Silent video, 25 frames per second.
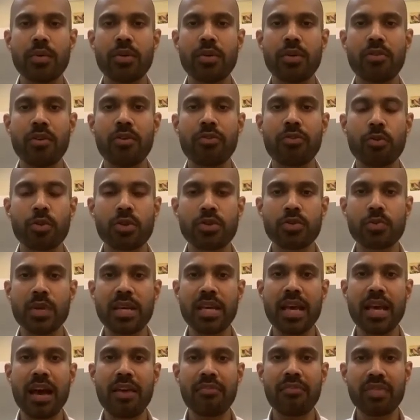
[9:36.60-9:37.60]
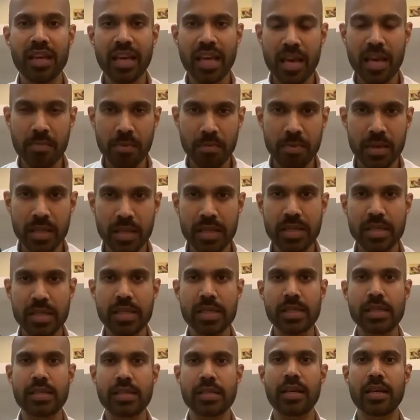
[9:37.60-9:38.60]
of course, we have the
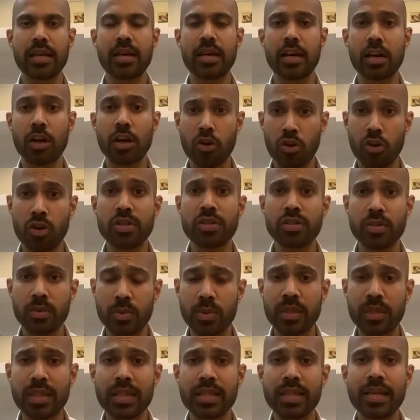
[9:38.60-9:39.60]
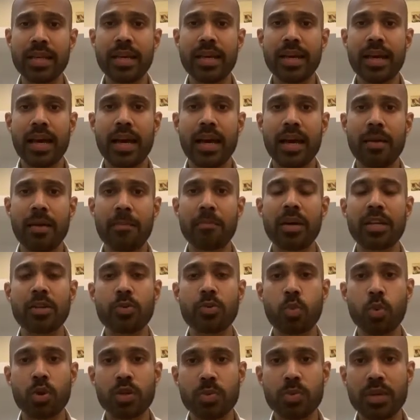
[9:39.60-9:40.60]
capabilities across the world. But
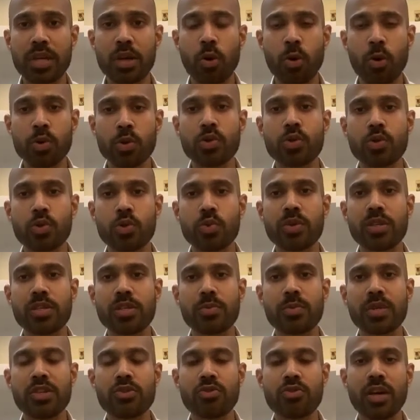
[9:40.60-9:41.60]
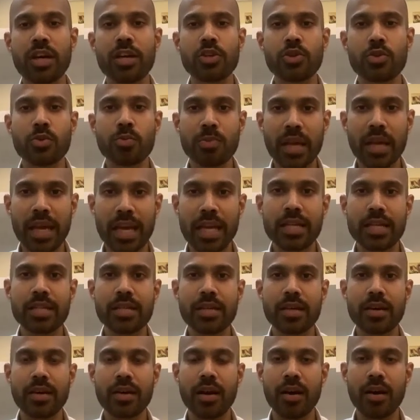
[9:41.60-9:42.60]
what we also do is we try to
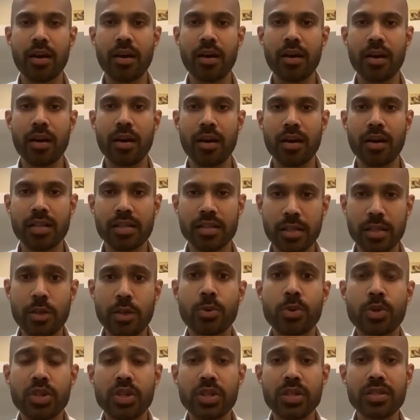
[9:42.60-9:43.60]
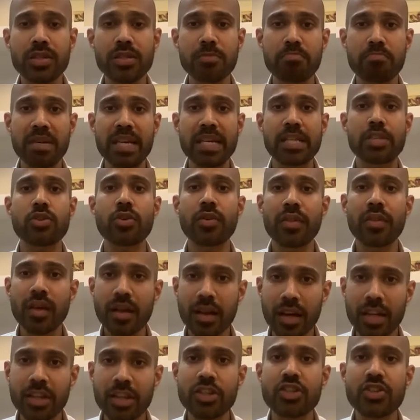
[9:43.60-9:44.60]
cater our solutions based on the
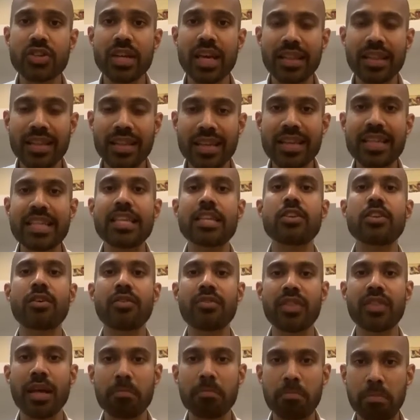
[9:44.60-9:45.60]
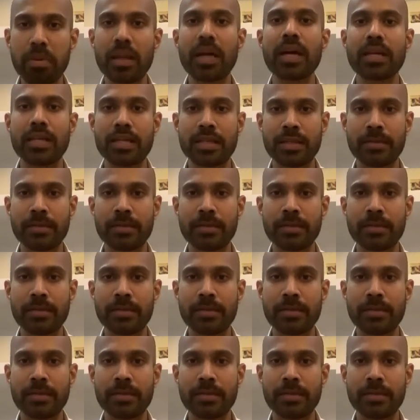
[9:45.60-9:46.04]
country and the need of that plant.